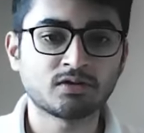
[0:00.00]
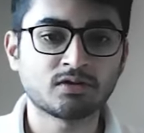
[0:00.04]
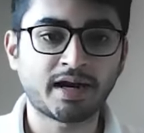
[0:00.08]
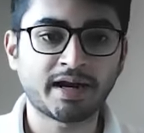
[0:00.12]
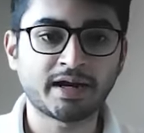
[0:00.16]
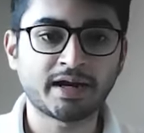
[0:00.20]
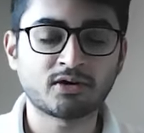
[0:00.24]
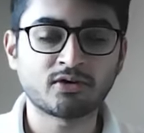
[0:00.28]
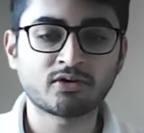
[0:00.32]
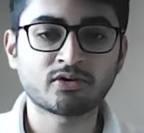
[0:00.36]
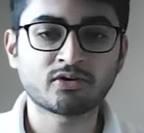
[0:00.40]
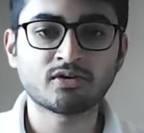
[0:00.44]

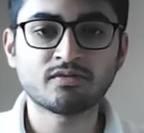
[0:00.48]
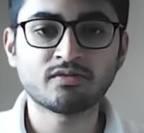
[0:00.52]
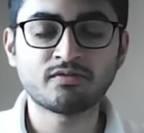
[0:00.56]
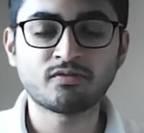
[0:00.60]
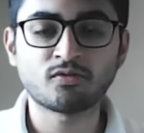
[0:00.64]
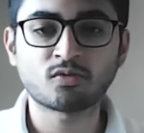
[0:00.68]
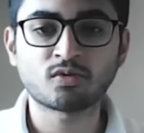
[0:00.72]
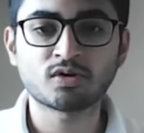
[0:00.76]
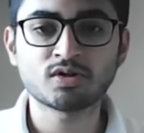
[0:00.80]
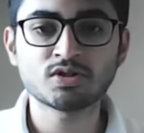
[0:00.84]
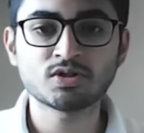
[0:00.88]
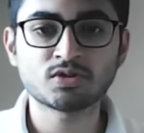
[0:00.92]
Right now,
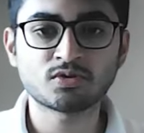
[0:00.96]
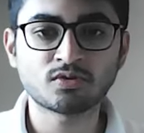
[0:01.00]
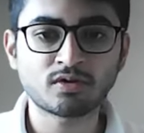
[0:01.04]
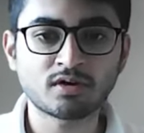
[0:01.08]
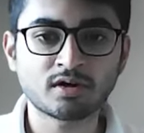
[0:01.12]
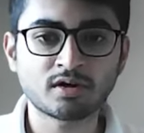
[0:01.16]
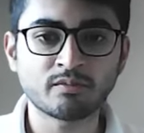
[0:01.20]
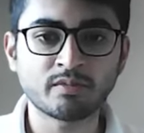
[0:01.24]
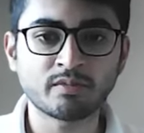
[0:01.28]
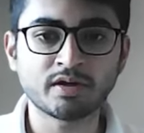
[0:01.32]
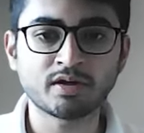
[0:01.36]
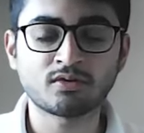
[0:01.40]
your focus
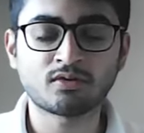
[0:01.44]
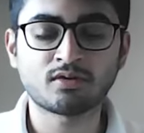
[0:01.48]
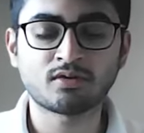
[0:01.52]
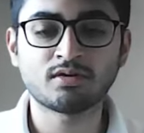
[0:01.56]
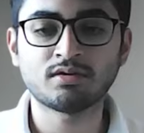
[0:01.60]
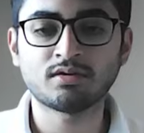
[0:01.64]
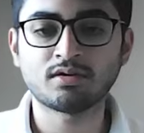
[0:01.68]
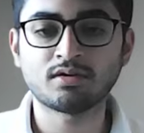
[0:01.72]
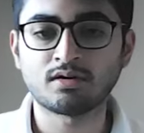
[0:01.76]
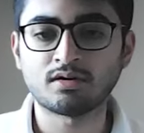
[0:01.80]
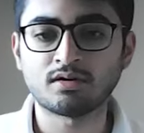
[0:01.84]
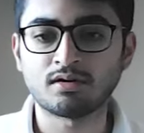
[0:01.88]
should remain
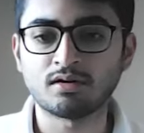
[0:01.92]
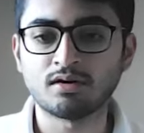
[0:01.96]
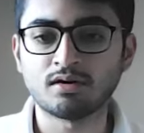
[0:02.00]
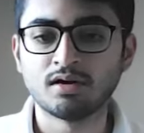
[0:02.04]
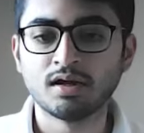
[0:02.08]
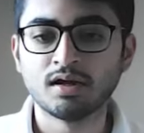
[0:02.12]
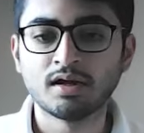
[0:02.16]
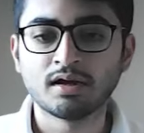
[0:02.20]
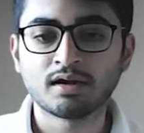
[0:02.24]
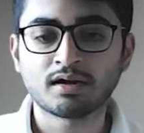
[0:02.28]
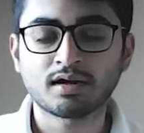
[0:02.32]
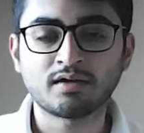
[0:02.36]

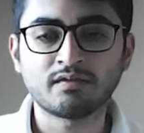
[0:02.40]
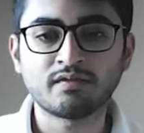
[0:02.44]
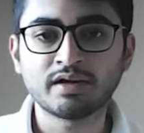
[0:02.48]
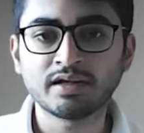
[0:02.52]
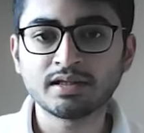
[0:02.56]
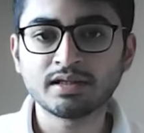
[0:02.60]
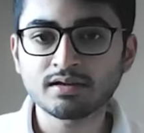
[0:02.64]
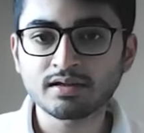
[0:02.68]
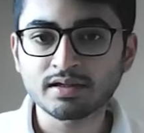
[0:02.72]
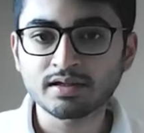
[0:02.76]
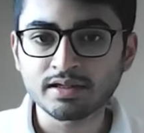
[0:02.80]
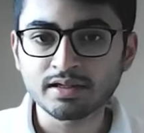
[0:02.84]
on
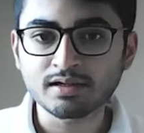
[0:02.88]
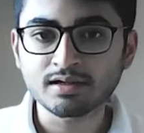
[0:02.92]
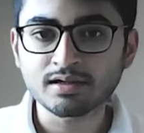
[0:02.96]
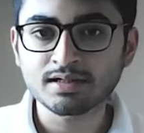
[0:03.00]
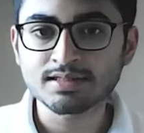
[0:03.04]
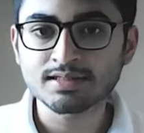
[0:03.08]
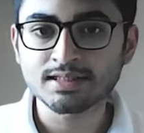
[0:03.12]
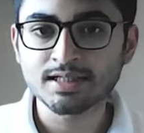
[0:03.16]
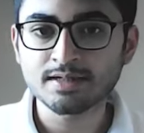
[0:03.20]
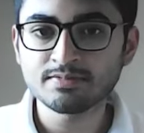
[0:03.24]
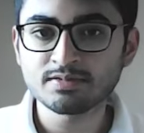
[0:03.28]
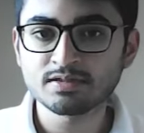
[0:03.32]
covering the key
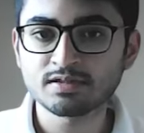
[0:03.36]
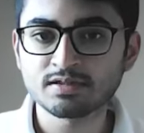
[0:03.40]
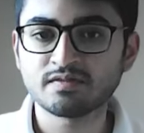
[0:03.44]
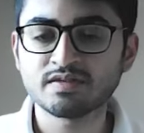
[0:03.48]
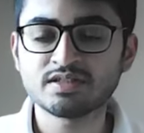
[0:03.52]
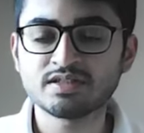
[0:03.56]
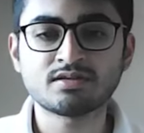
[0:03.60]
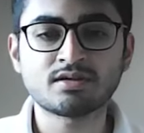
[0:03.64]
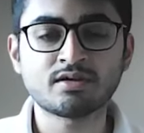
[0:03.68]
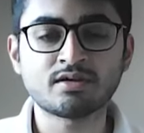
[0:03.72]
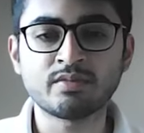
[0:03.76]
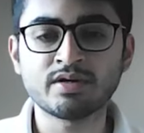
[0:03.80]
concepts,
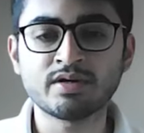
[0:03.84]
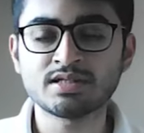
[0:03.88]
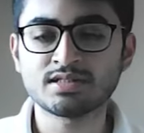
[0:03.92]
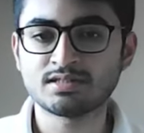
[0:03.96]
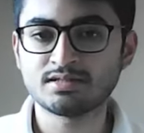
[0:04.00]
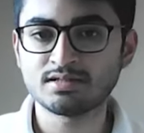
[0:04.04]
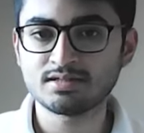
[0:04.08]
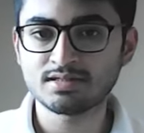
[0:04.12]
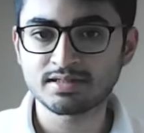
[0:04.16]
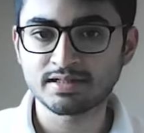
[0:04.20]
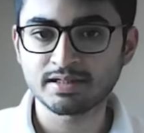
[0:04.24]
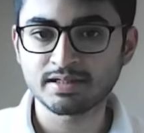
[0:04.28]
which
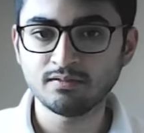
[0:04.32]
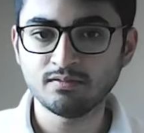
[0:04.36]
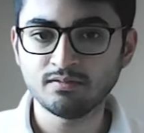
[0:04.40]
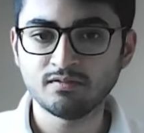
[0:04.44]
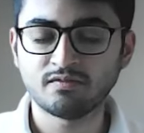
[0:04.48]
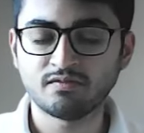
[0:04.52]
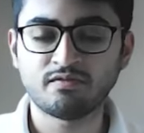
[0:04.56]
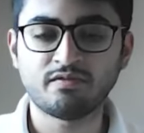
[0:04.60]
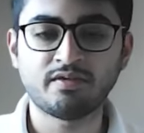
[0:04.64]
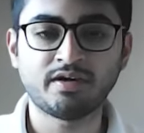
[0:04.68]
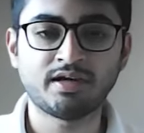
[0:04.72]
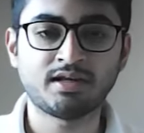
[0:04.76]
remains the
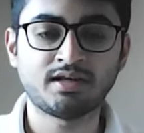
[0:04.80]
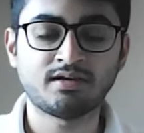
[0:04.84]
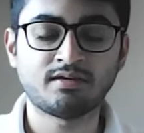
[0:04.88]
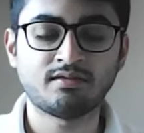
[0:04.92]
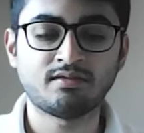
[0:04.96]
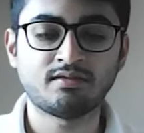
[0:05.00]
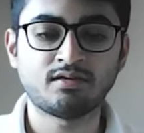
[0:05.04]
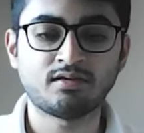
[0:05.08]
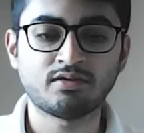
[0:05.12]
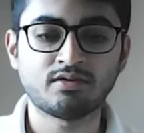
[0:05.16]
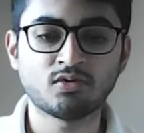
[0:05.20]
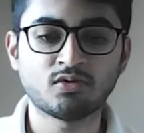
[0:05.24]
same,
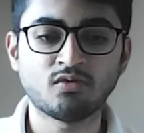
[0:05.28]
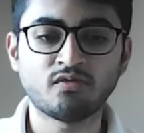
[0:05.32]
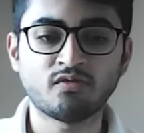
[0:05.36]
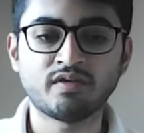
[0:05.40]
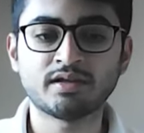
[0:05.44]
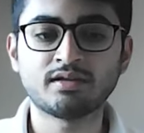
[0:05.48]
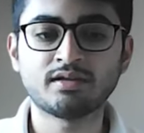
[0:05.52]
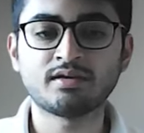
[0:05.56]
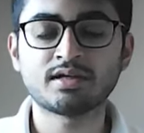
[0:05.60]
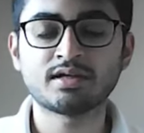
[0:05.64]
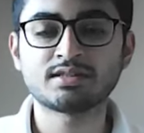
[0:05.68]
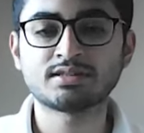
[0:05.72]
where
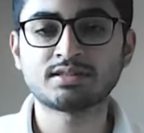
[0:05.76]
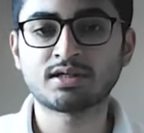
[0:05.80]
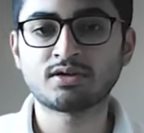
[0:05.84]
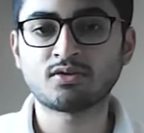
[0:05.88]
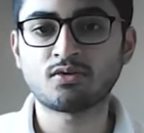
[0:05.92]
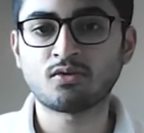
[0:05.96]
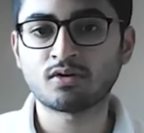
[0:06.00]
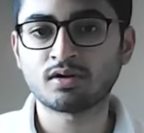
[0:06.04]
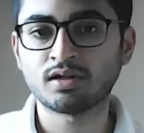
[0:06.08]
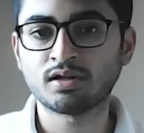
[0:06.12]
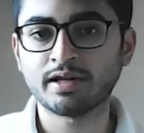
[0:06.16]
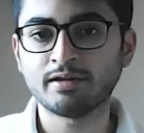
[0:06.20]
whether it's
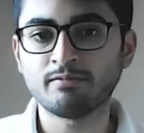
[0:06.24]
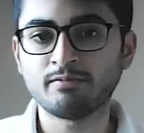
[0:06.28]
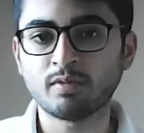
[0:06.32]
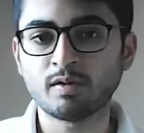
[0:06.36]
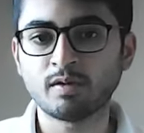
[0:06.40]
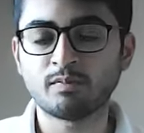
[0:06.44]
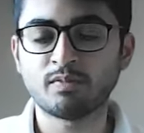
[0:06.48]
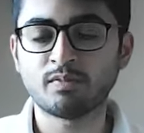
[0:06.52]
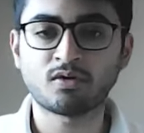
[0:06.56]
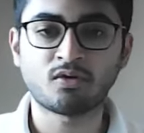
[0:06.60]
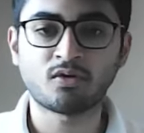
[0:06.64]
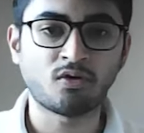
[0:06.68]
an
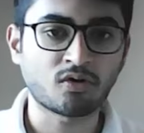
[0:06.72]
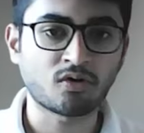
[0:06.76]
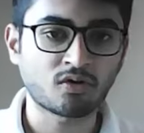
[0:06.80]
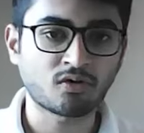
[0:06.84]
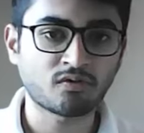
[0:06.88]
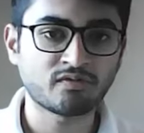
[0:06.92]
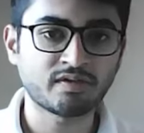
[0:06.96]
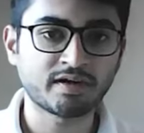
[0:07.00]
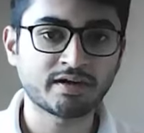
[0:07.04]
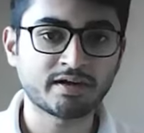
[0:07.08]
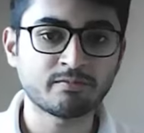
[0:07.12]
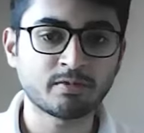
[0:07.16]
online paper
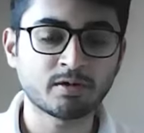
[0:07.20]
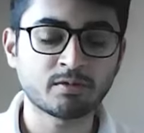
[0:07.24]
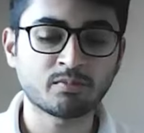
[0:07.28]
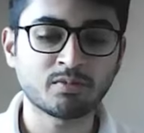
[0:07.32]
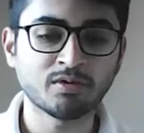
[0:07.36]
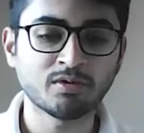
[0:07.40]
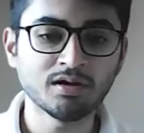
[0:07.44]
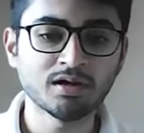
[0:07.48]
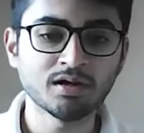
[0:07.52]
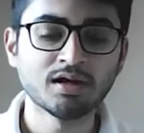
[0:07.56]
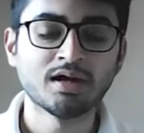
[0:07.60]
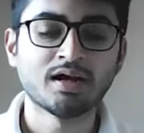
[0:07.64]
or offline
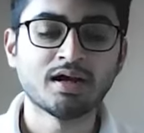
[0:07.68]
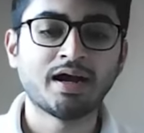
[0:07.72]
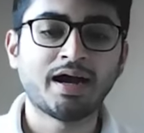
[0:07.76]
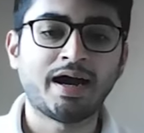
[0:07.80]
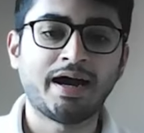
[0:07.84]
paper.